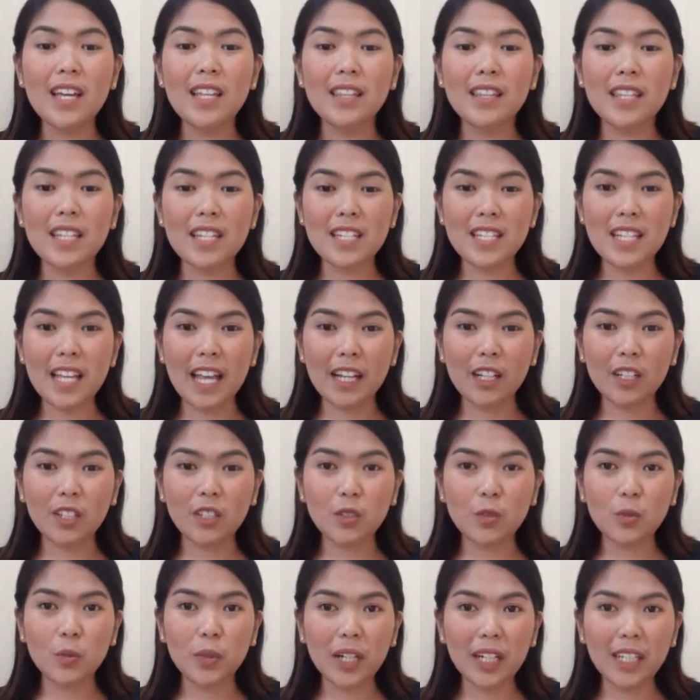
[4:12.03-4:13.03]
The
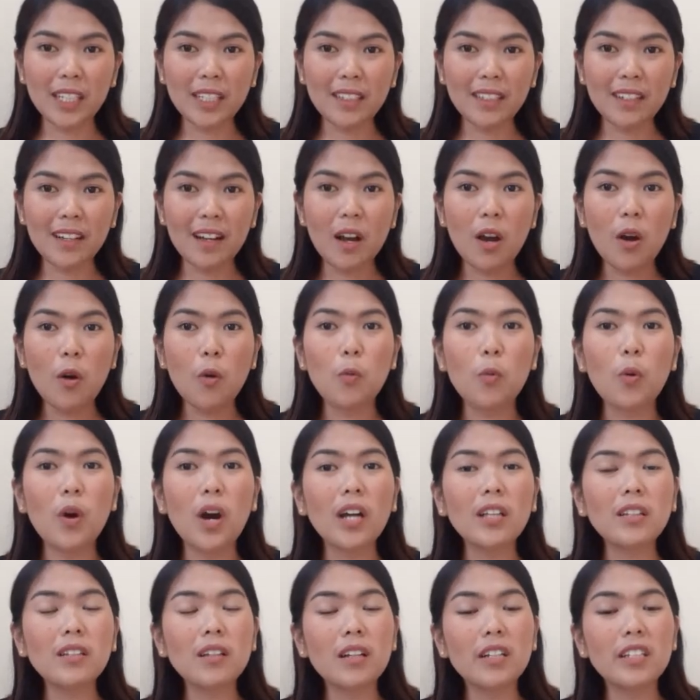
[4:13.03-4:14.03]
second one,
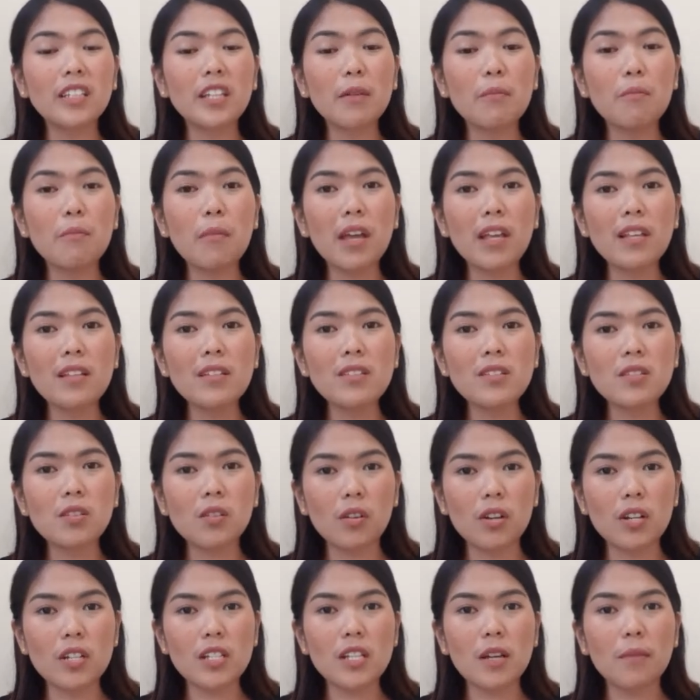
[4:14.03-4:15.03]
what are the mean
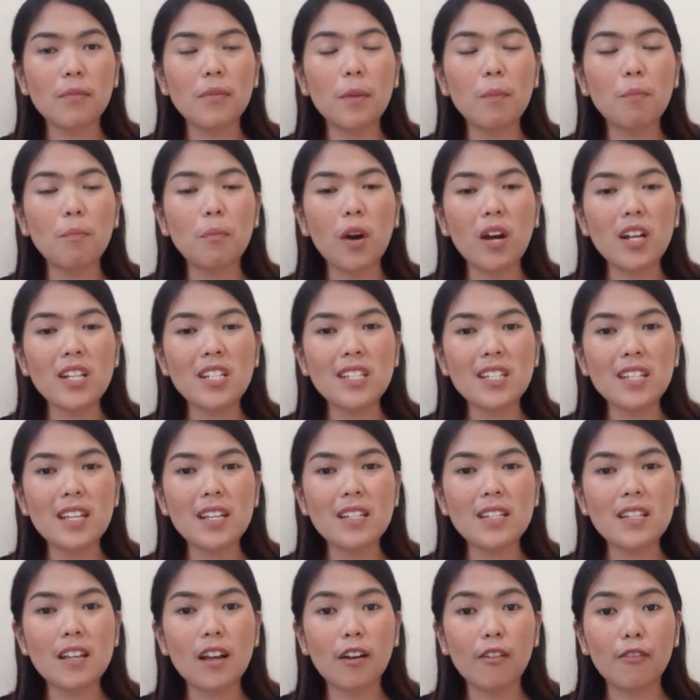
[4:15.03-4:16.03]
scores of the
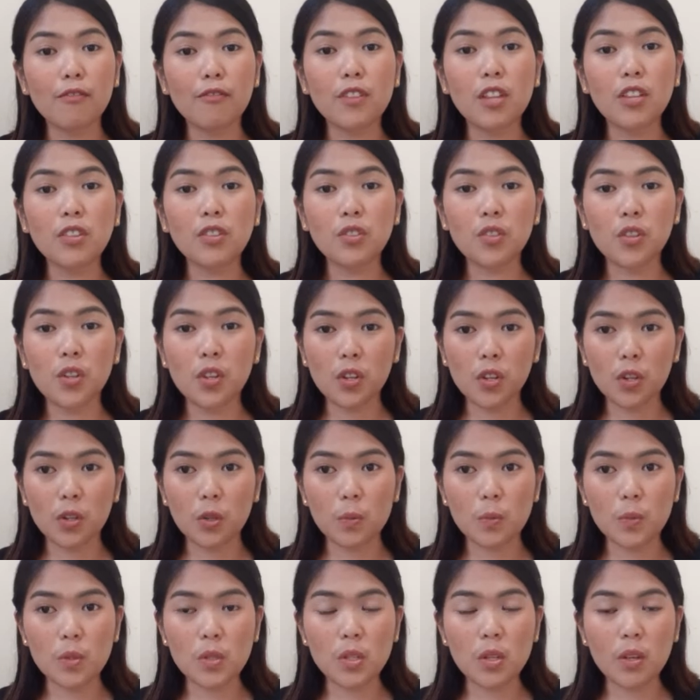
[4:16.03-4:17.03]
post-tests of the three
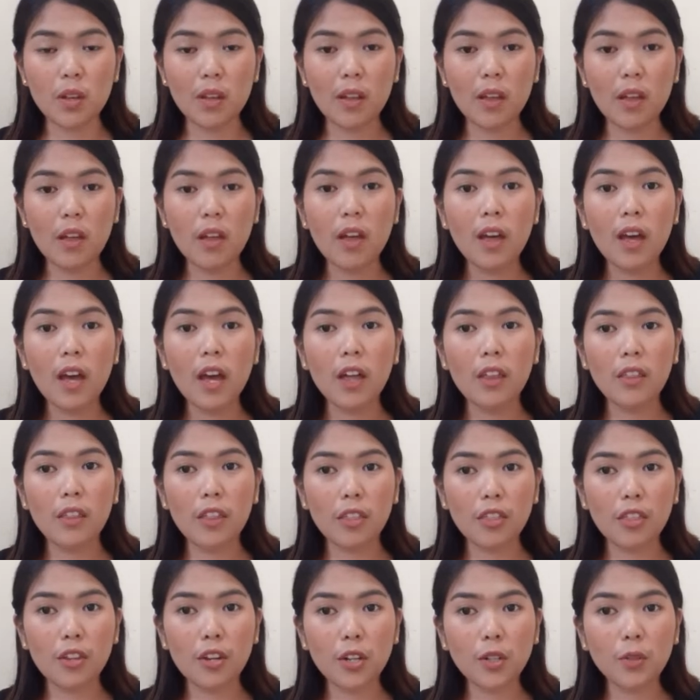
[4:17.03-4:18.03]
groups? And
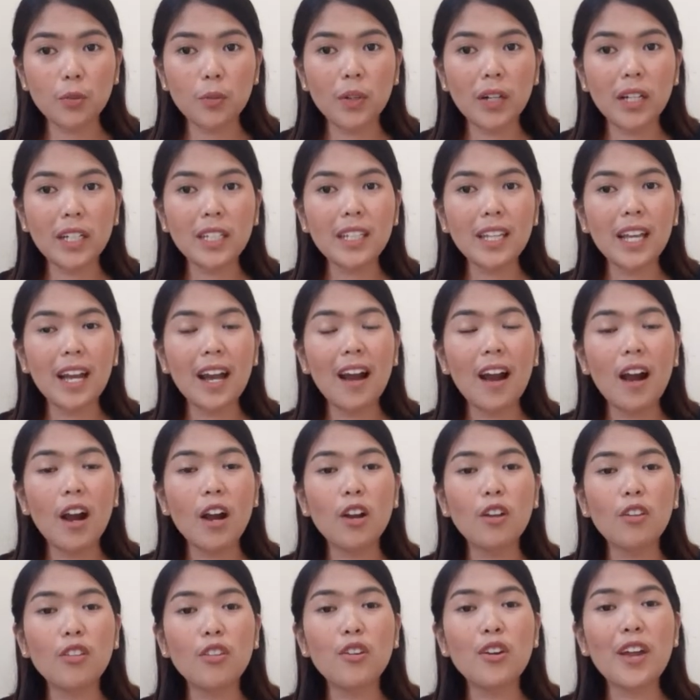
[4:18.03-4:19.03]
the third one,
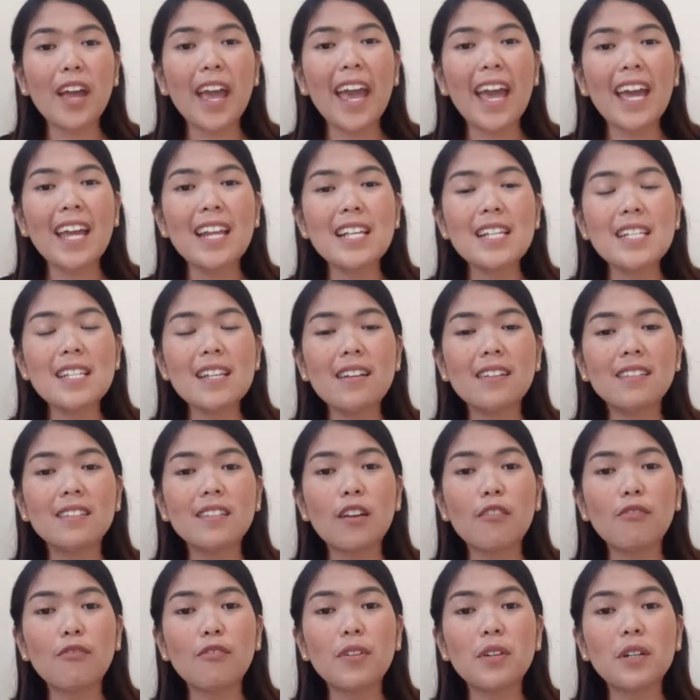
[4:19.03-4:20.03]
are there any
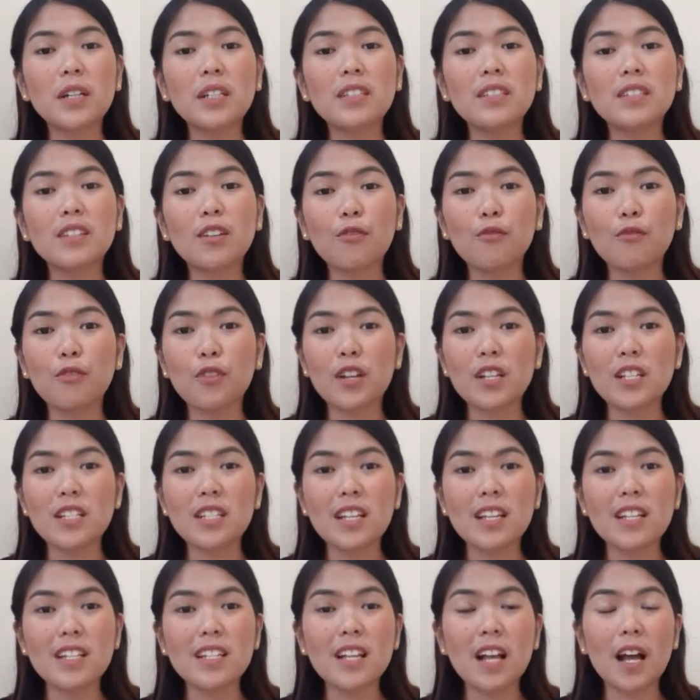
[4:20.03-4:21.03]
significant
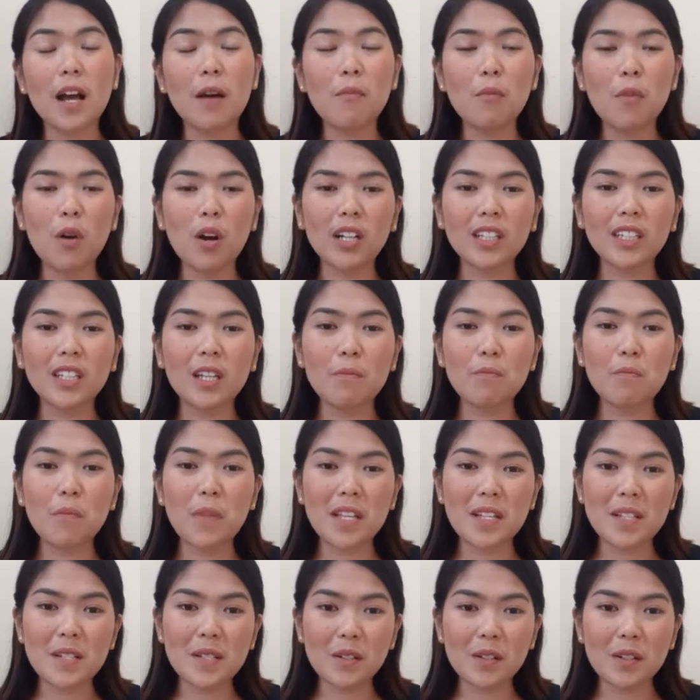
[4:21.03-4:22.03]
differences among the
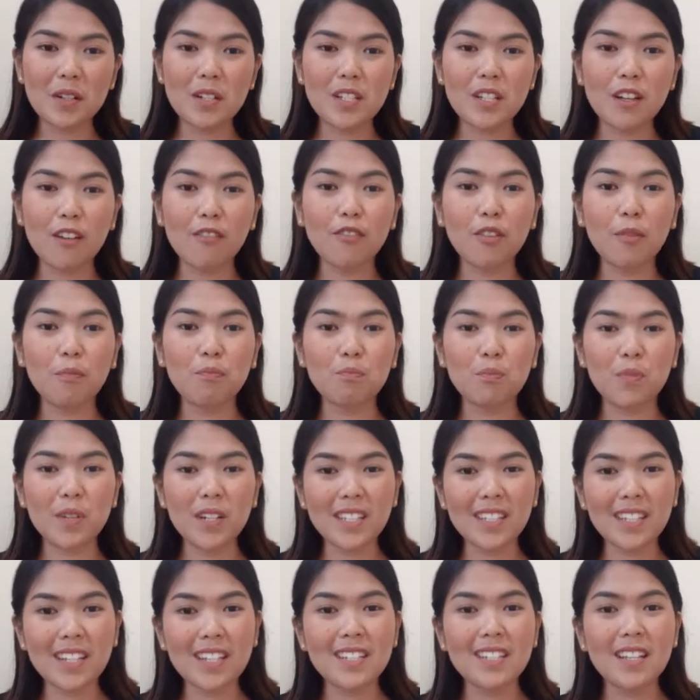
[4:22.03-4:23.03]
mean scores of the
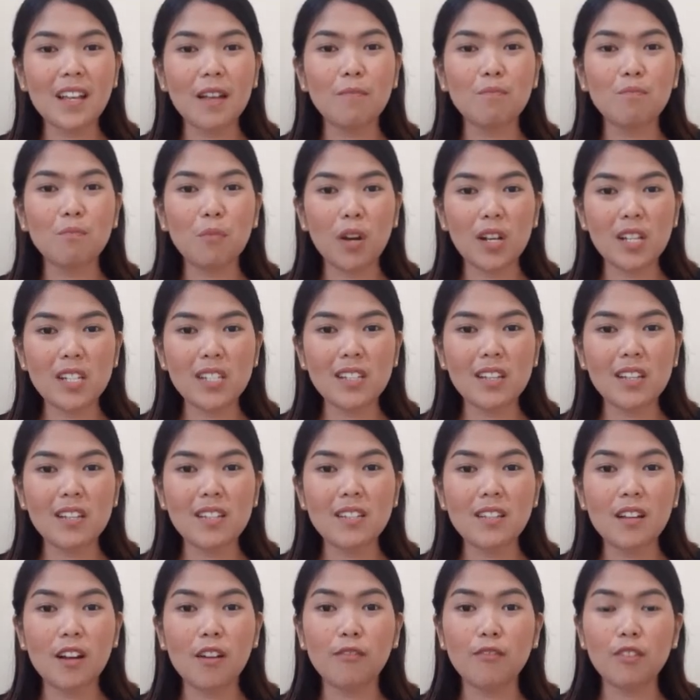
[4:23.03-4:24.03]
pretests and
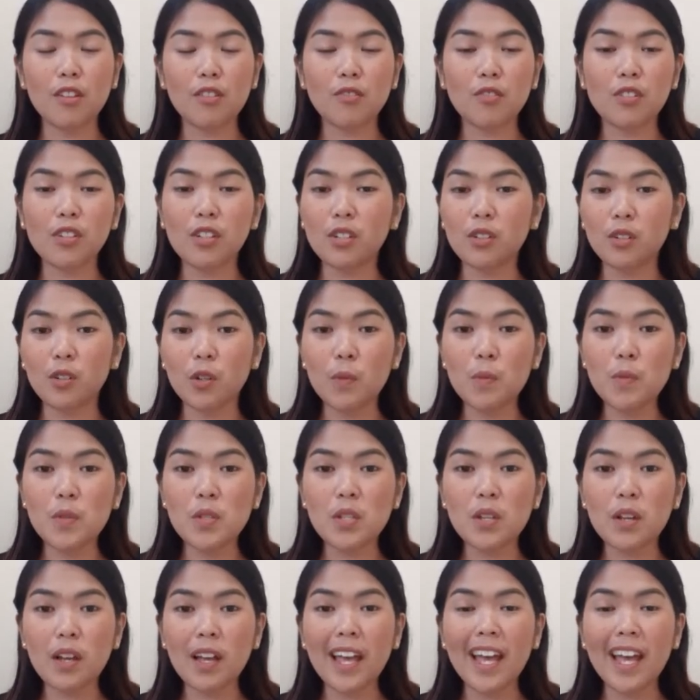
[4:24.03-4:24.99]
post-tests of the three groups?